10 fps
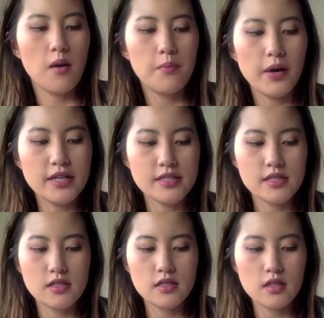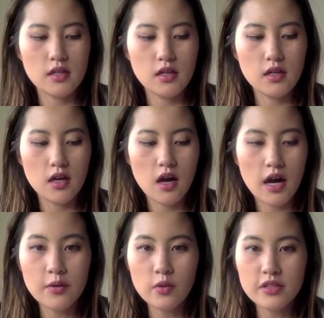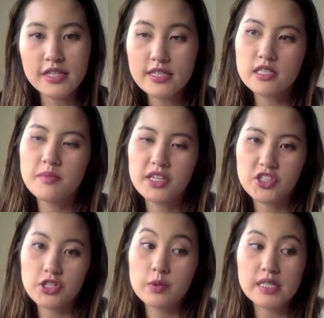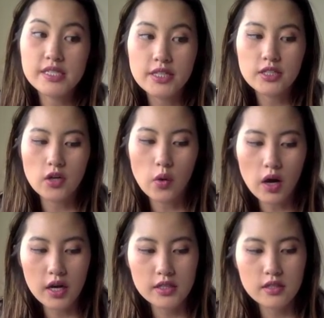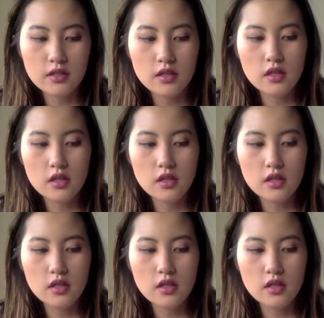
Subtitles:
But I needed to make sure it would still go on.